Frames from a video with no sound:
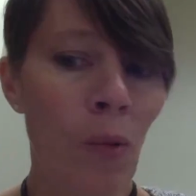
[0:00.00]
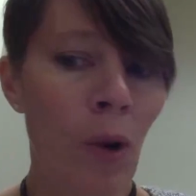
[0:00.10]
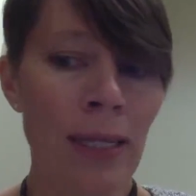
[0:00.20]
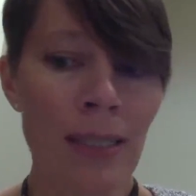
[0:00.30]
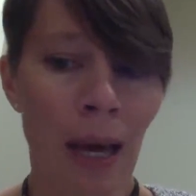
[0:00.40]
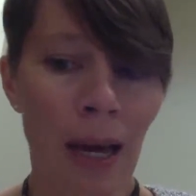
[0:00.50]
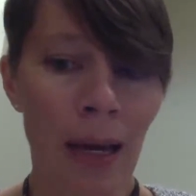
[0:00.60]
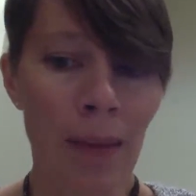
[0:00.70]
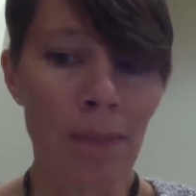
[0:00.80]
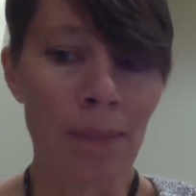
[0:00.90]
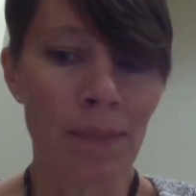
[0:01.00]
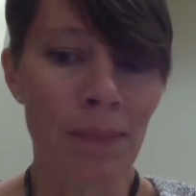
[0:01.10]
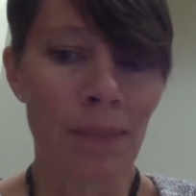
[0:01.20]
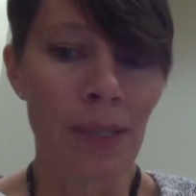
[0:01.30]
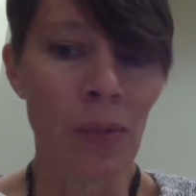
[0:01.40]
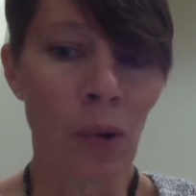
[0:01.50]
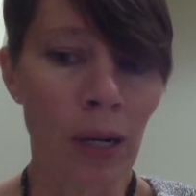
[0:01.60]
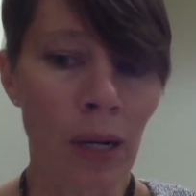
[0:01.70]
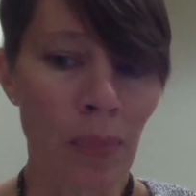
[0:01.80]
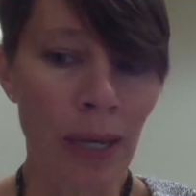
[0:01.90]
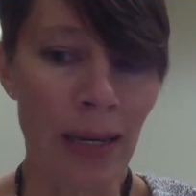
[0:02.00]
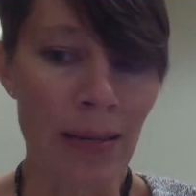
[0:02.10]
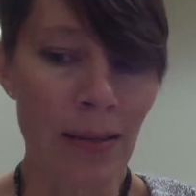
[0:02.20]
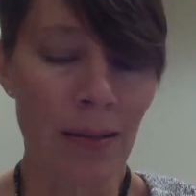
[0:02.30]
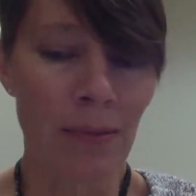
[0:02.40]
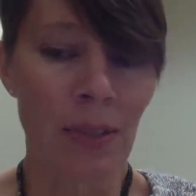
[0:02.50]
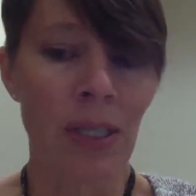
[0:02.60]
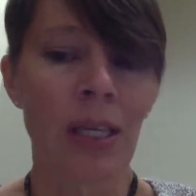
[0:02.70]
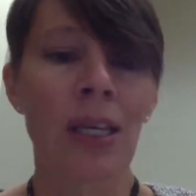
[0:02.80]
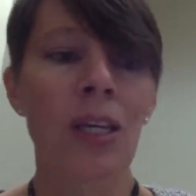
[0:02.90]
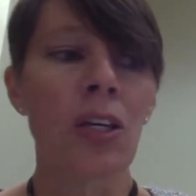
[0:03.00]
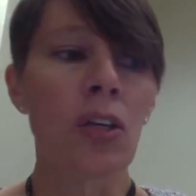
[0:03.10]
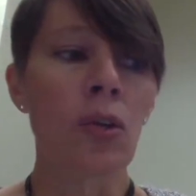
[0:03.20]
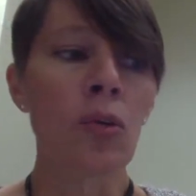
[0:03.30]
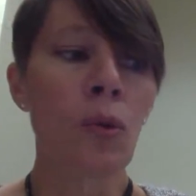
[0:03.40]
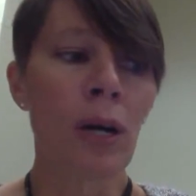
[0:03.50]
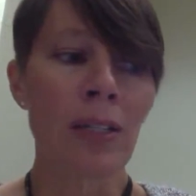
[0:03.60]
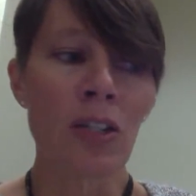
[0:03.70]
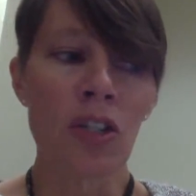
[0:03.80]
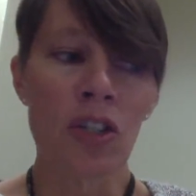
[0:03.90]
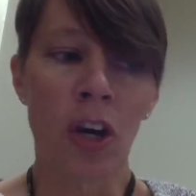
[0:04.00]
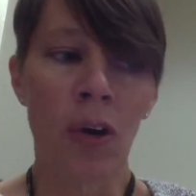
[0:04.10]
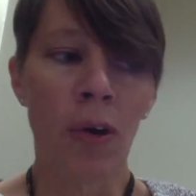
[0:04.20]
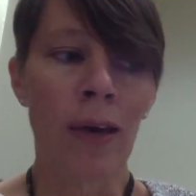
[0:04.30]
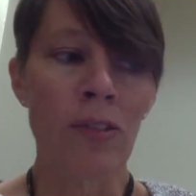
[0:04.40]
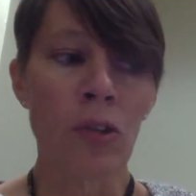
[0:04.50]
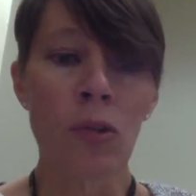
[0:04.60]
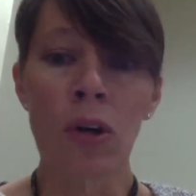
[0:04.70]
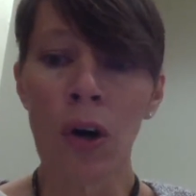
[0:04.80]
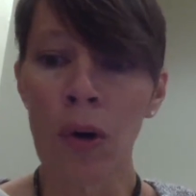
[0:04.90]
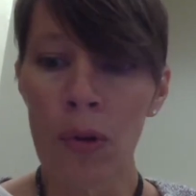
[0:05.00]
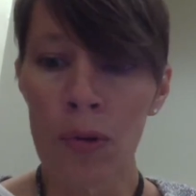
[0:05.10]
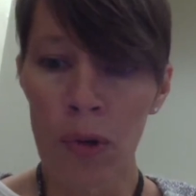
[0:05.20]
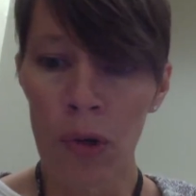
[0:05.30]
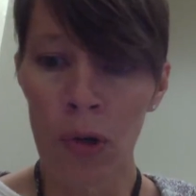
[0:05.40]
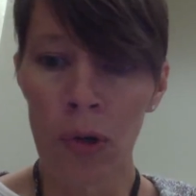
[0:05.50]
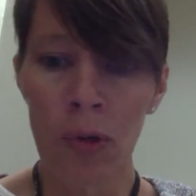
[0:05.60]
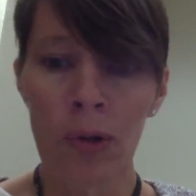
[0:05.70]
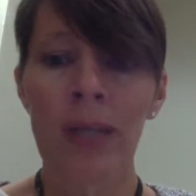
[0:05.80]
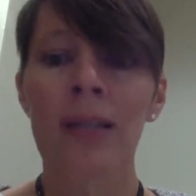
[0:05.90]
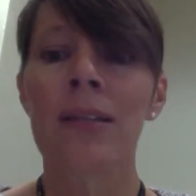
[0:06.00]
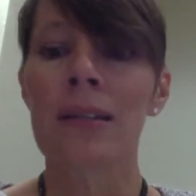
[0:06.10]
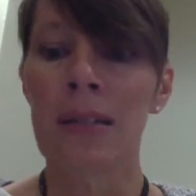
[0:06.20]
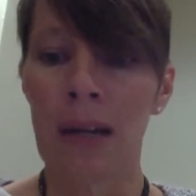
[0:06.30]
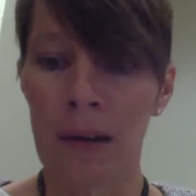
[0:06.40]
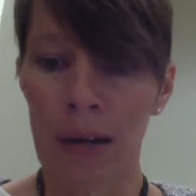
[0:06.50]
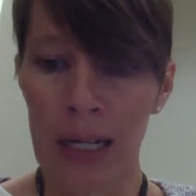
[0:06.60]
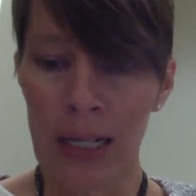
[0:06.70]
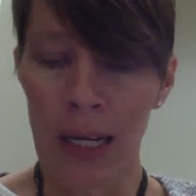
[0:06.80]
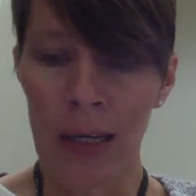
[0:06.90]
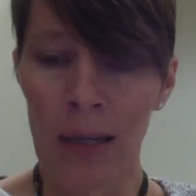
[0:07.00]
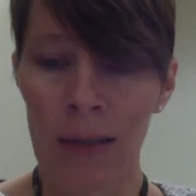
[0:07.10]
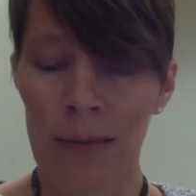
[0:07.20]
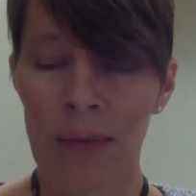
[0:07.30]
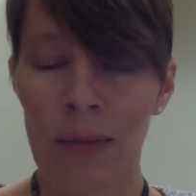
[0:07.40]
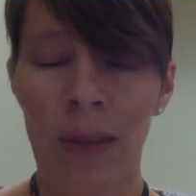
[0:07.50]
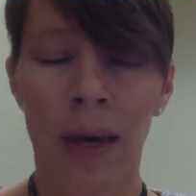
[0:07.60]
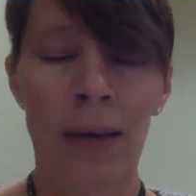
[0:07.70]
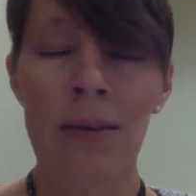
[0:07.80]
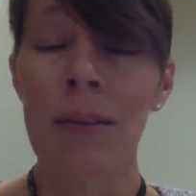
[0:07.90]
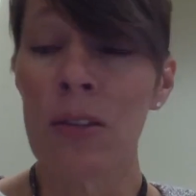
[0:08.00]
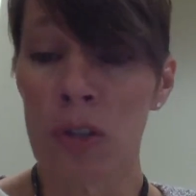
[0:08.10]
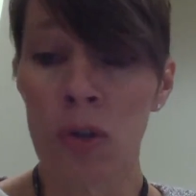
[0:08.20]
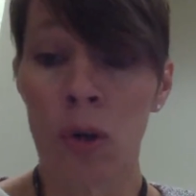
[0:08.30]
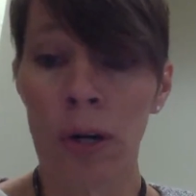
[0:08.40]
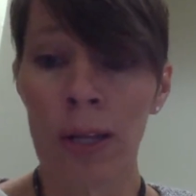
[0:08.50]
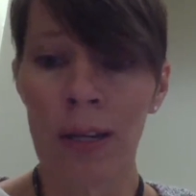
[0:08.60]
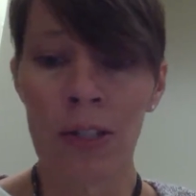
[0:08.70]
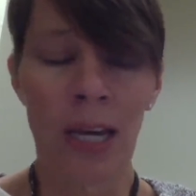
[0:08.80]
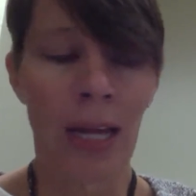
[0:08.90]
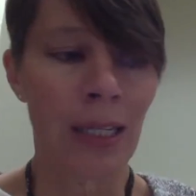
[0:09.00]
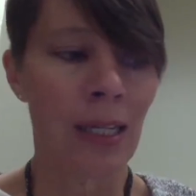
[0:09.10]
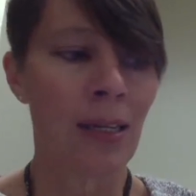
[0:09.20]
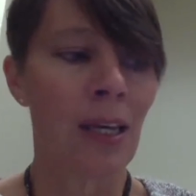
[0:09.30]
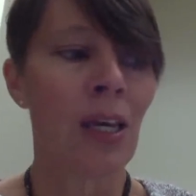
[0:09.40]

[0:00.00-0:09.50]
one time in one place. You want to show, as you go through narrating the story that you're telling,